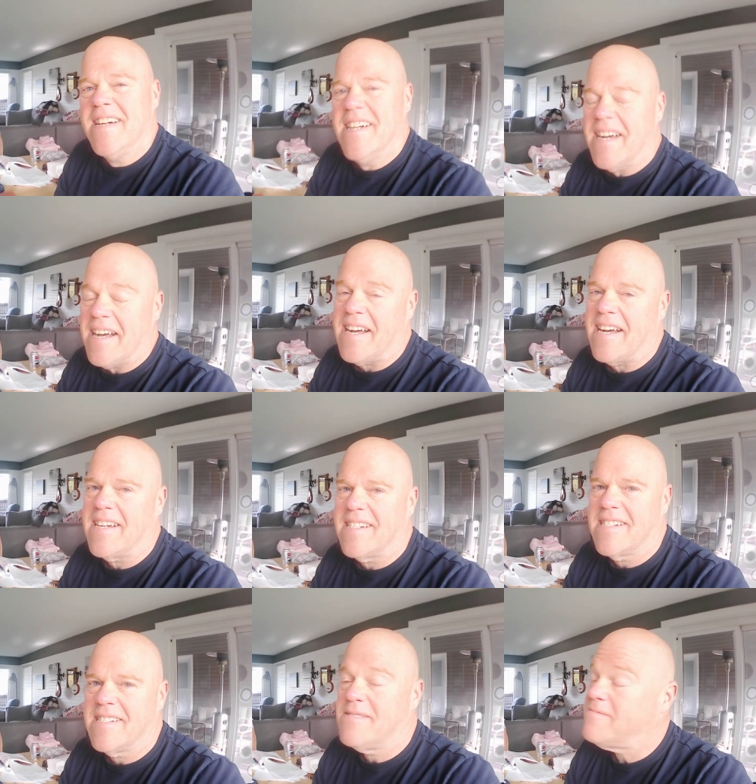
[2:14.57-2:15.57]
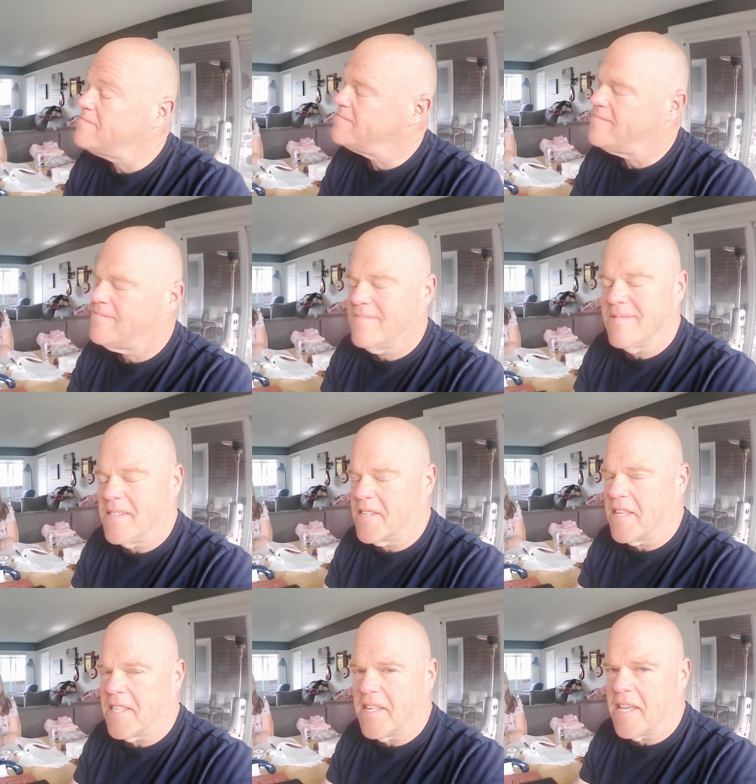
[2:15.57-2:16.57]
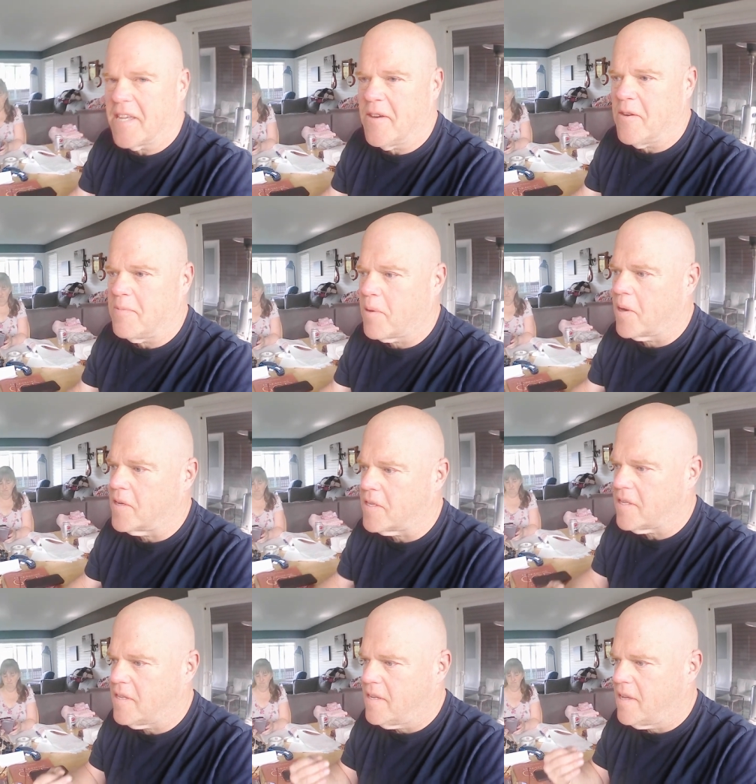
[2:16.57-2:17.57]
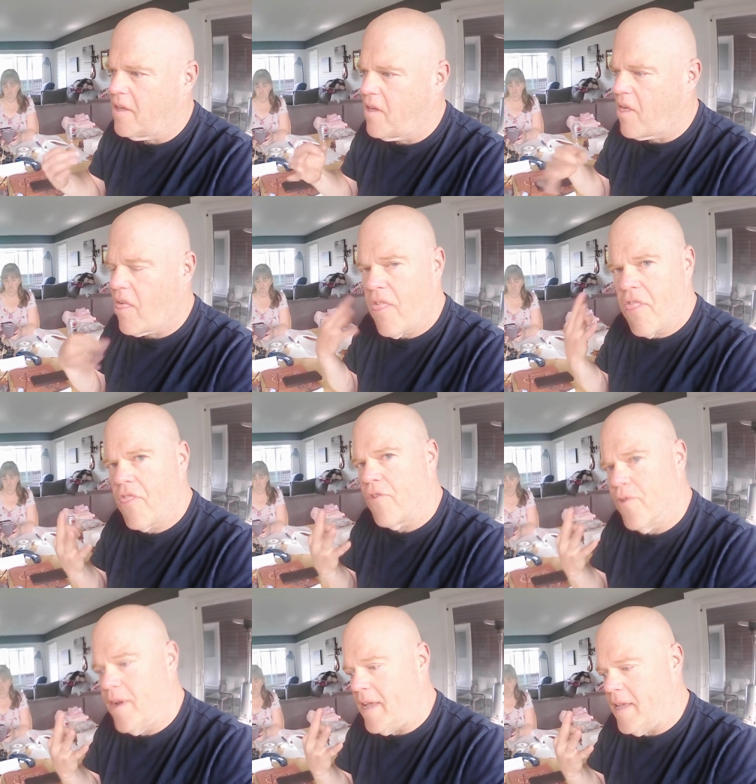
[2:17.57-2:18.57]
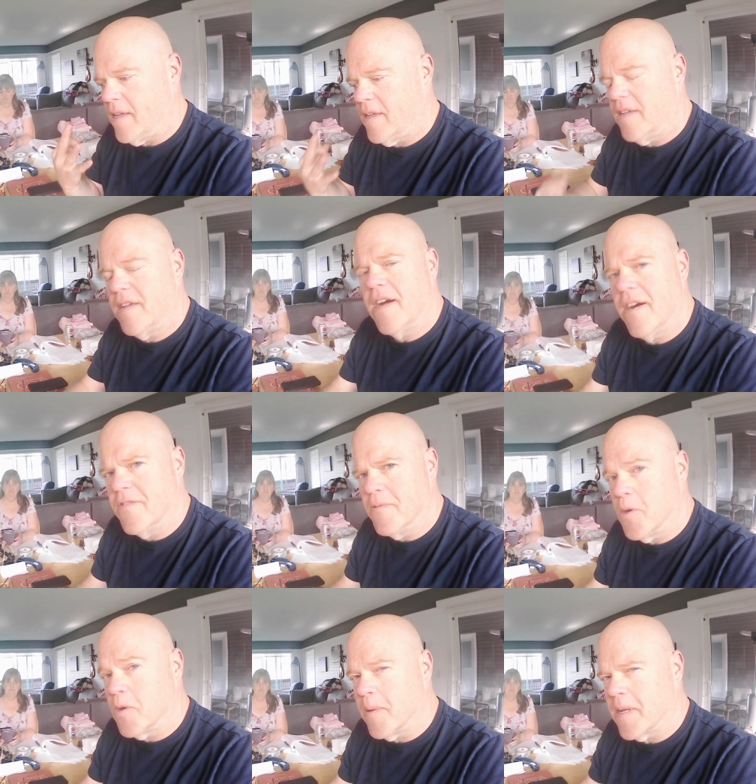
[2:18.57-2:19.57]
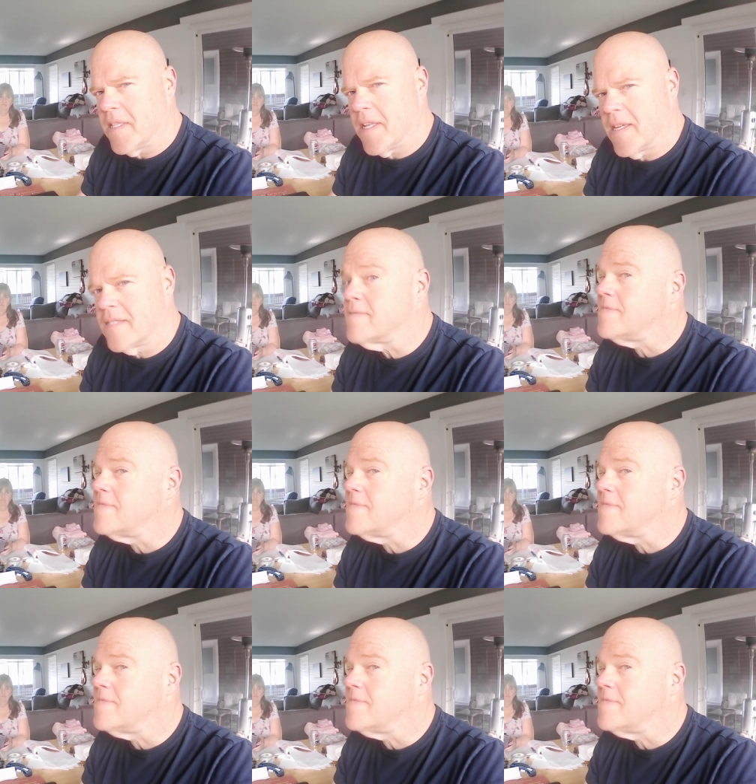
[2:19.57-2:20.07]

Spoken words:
Let's get the day going. Part 3 of the motorbike today.